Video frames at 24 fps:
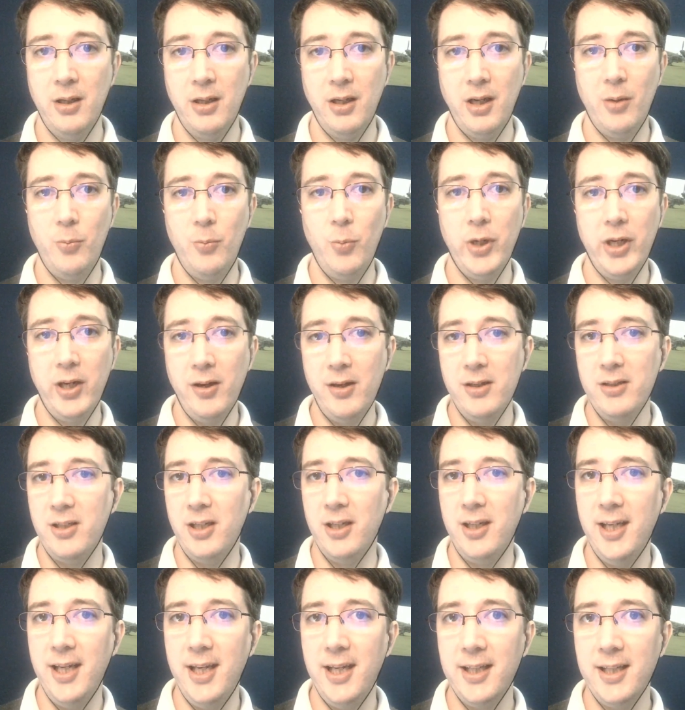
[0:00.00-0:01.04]
And we're going to
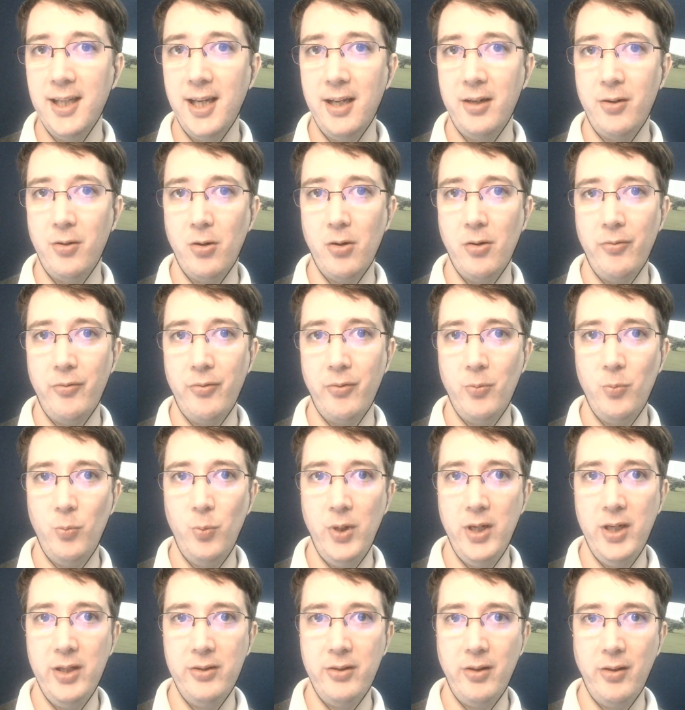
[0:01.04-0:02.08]
kick that off
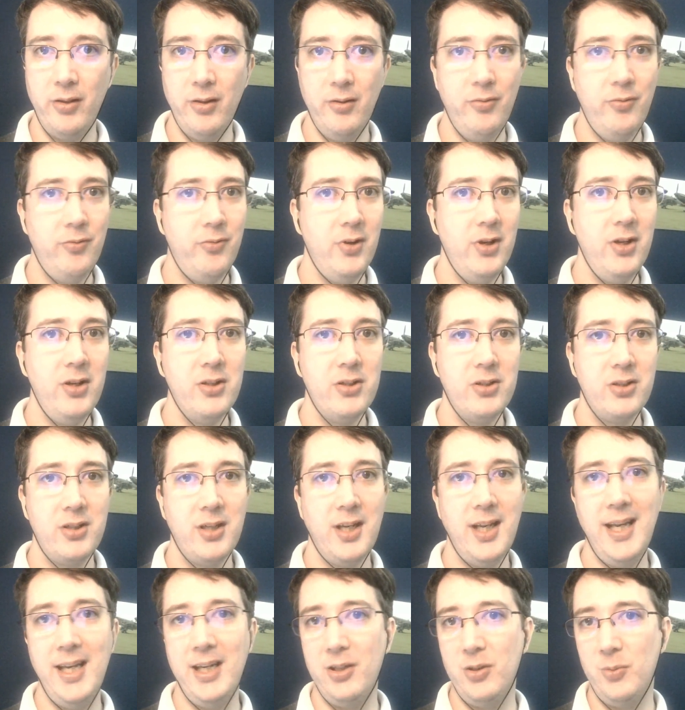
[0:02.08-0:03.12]
with the first
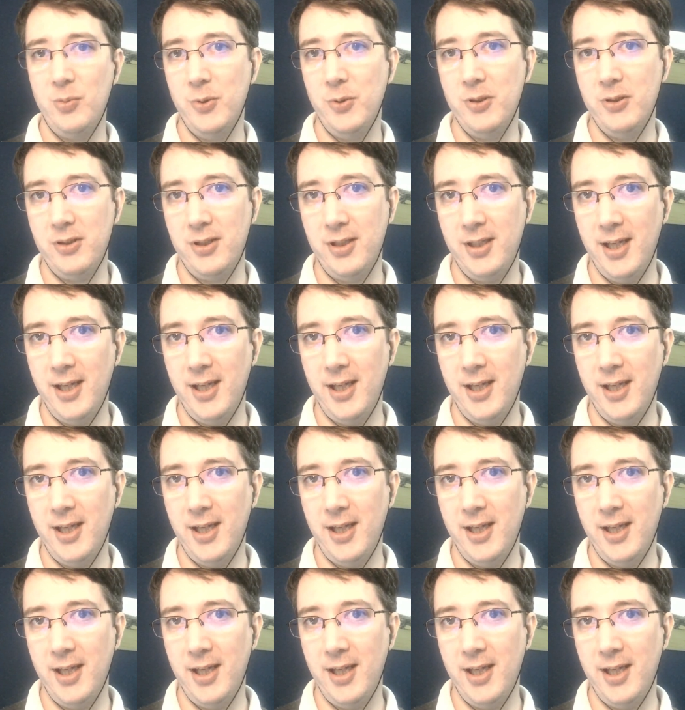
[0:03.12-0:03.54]
expert